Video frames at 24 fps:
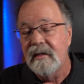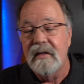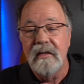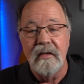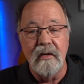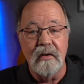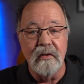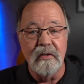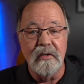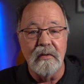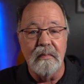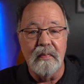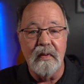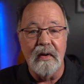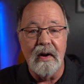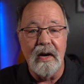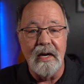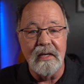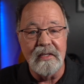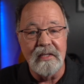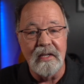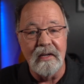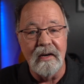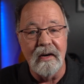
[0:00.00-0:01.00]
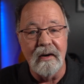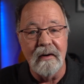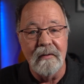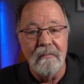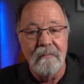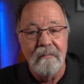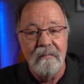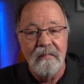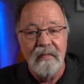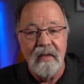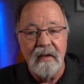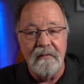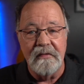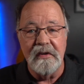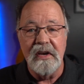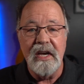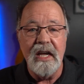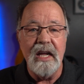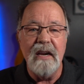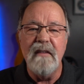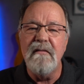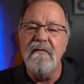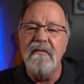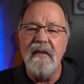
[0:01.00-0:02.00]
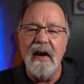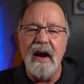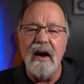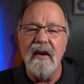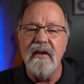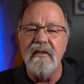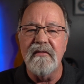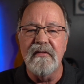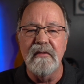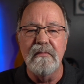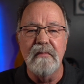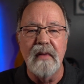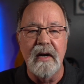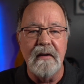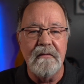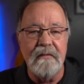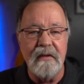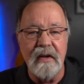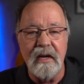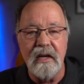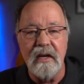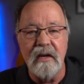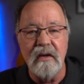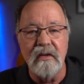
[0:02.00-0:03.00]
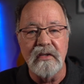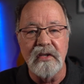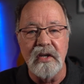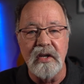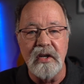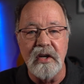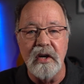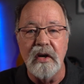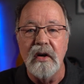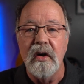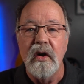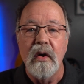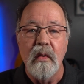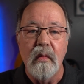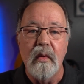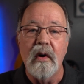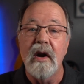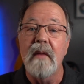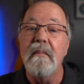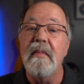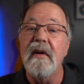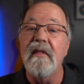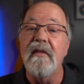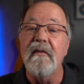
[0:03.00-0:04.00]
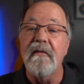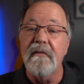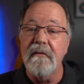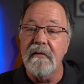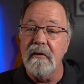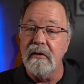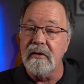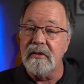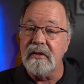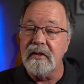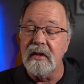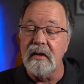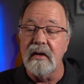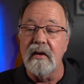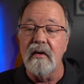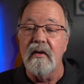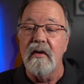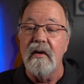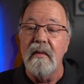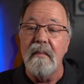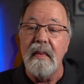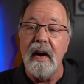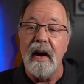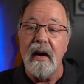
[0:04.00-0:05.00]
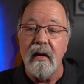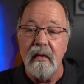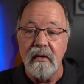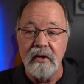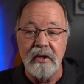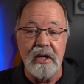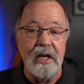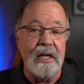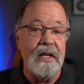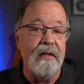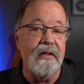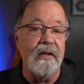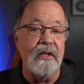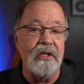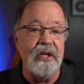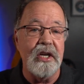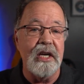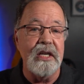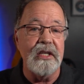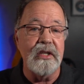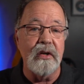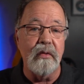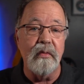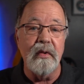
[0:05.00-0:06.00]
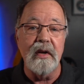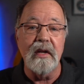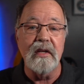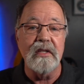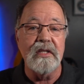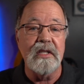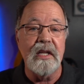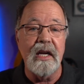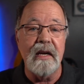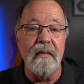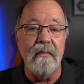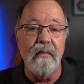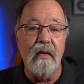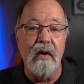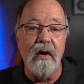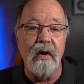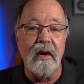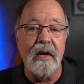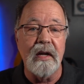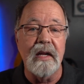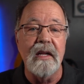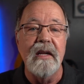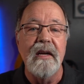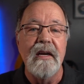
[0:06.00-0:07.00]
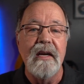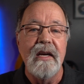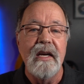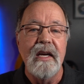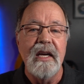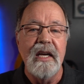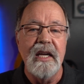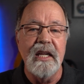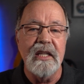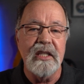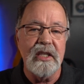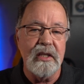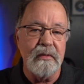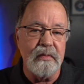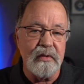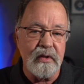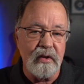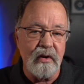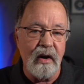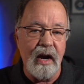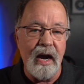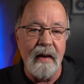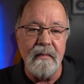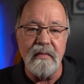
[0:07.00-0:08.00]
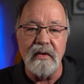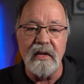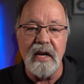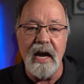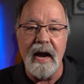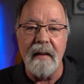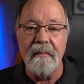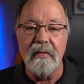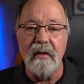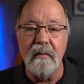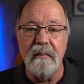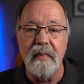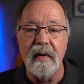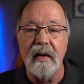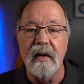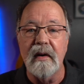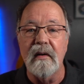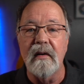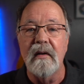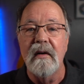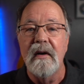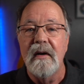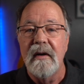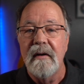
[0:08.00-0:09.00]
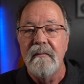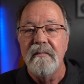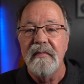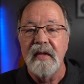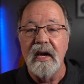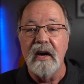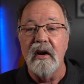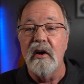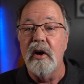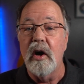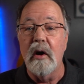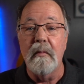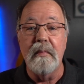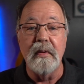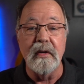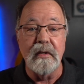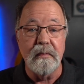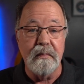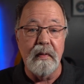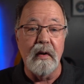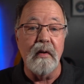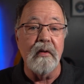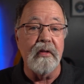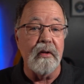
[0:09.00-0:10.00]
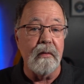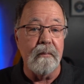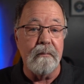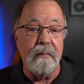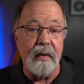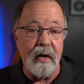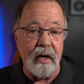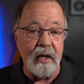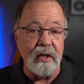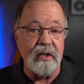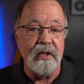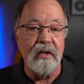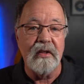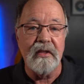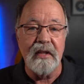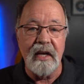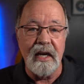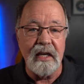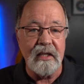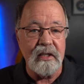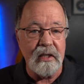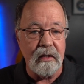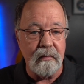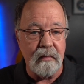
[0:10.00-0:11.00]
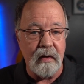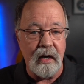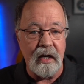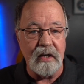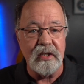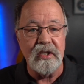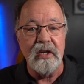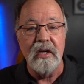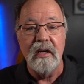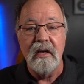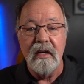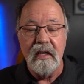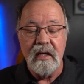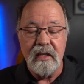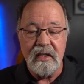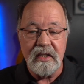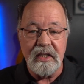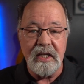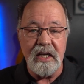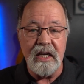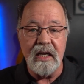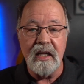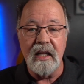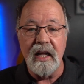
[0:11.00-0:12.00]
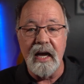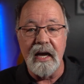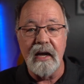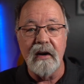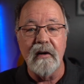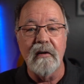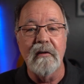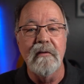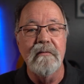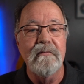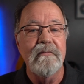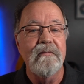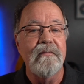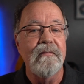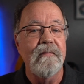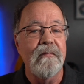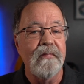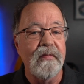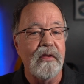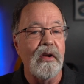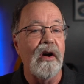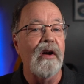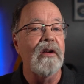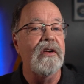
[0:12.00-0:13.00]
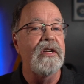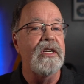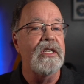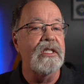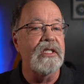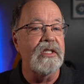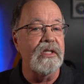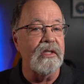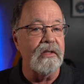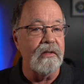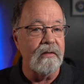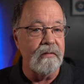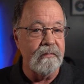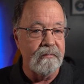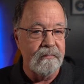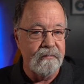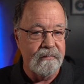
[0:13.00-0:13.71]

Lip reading: No surprise there. If you're getting value from my videos and you want to be the first to learn about the change in real estate market, hit subscribe and tap the bell. That'll help us both a bunch. Thanks so much. See you later. Talk to you soon.